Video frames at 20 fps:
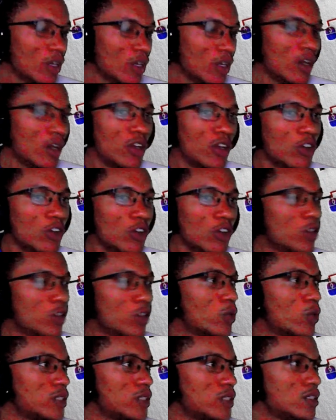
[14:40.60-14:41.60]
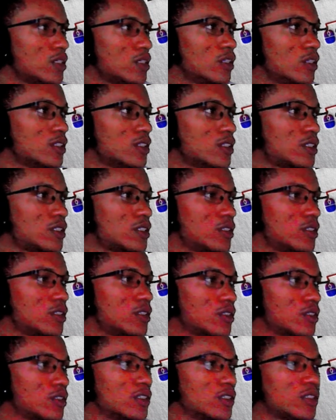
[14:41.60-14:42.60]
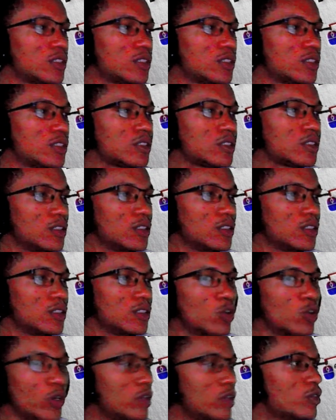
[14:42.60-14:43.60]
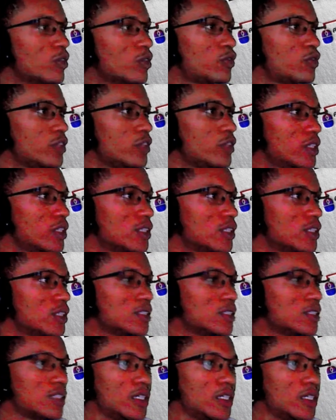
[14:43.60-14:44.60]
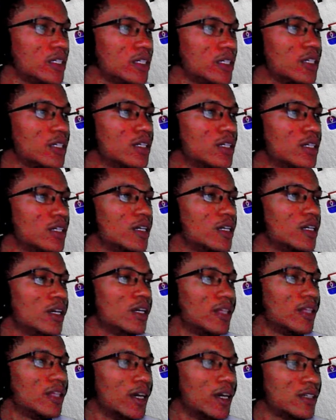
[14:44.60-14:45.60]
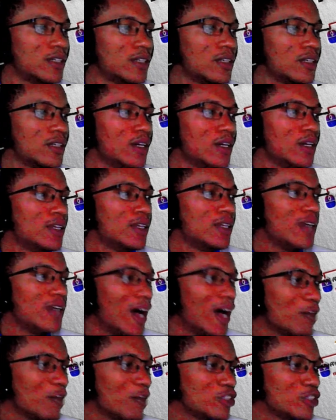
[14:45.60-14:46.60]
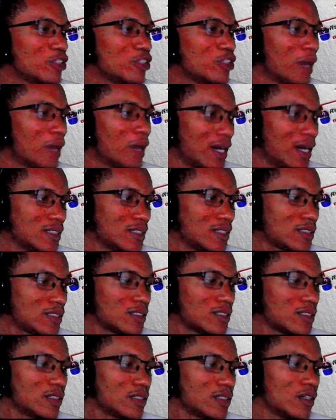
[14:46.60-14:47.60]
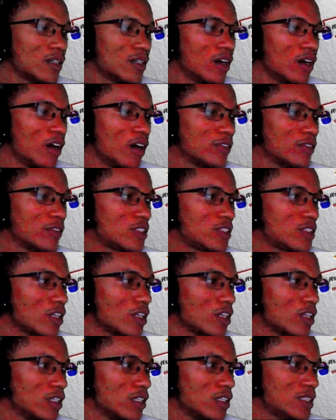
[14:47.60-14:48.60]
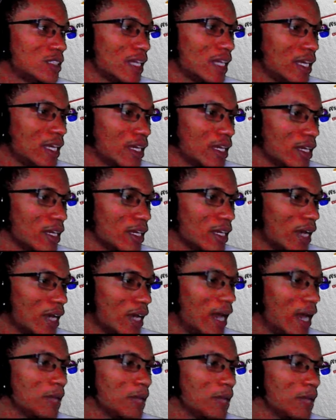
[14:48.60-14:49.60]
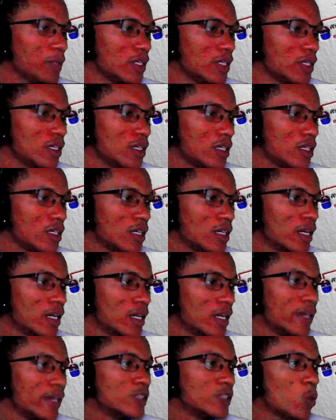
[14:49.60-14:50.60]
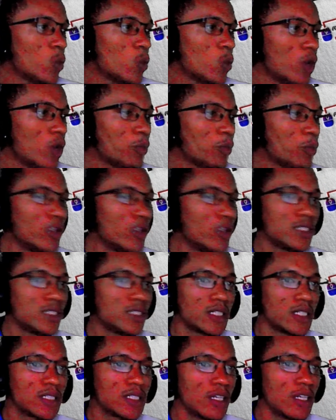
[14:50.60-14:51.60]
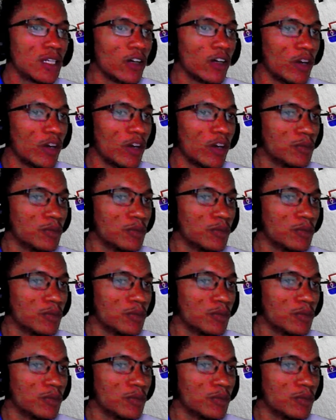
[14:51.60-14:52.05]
Now the question is going even further to say that the average mass of solids A and B is 1.6 kilograms.